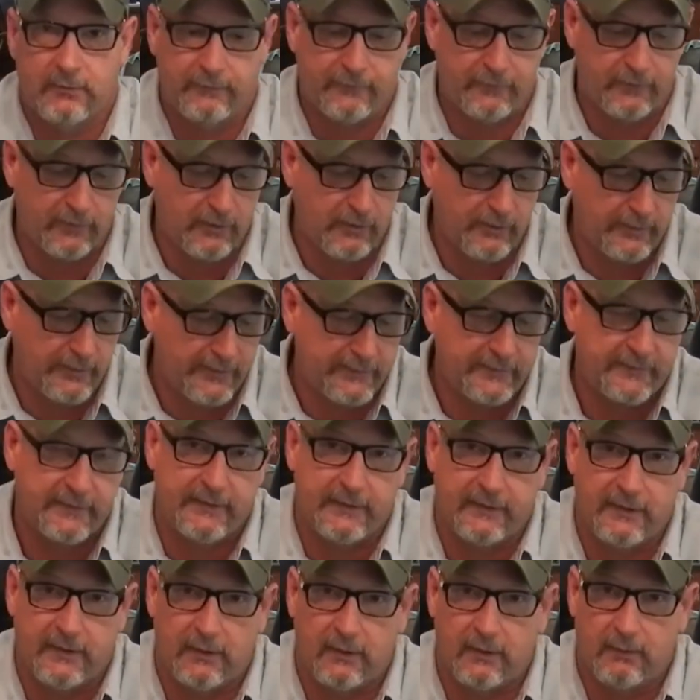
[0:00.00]
for a
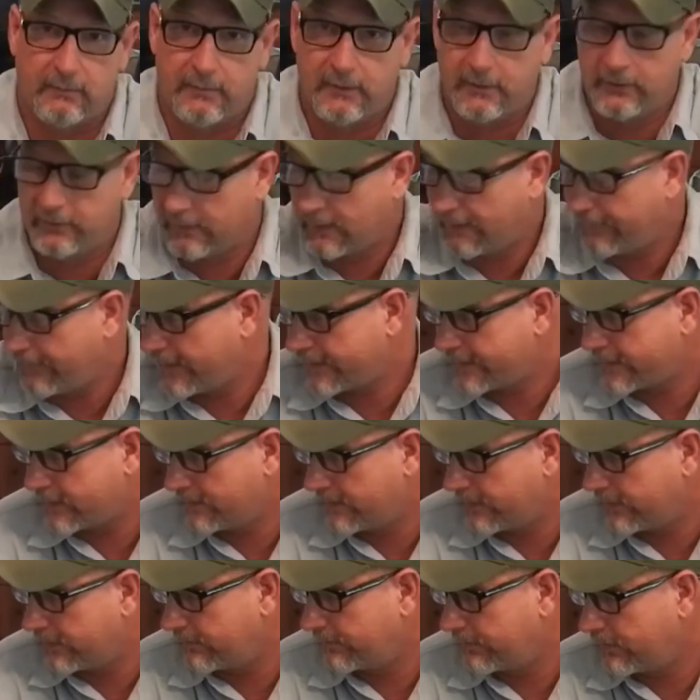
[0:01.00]
$119 bow. And I've had some
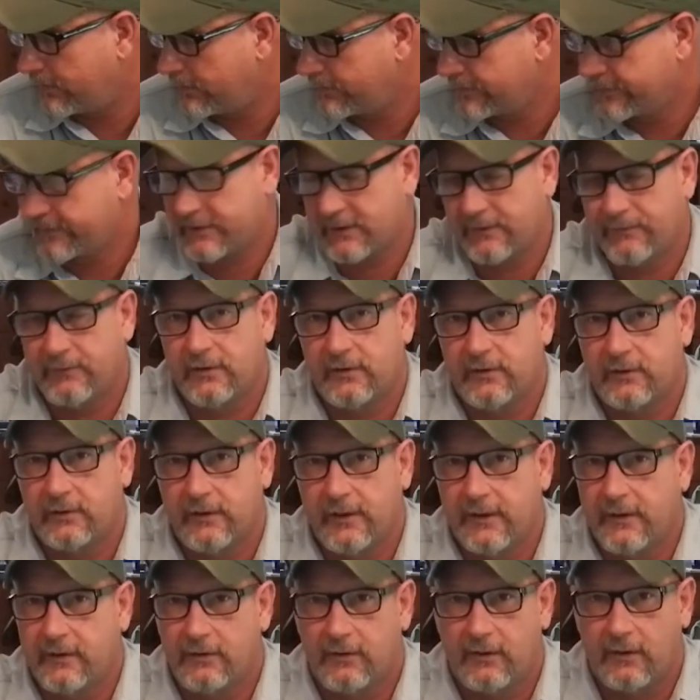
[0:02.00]
other bows, $700,
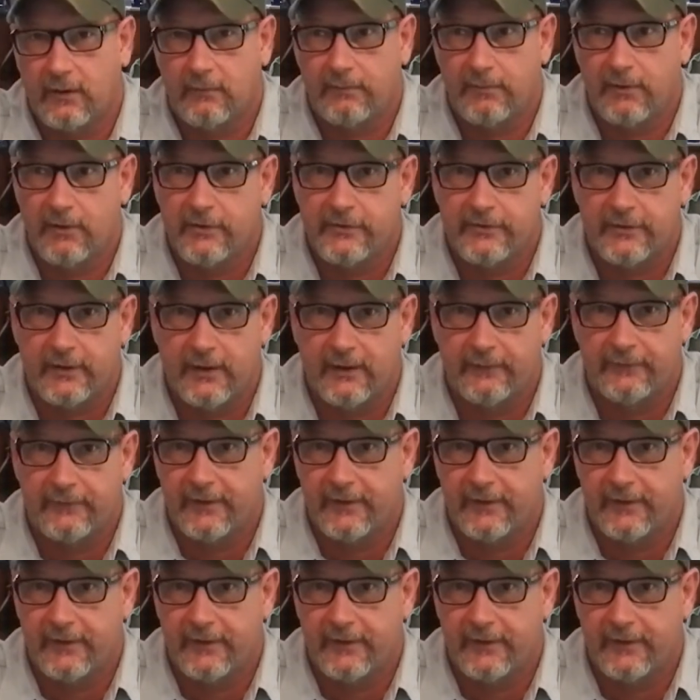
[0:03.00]
$800 bows that I've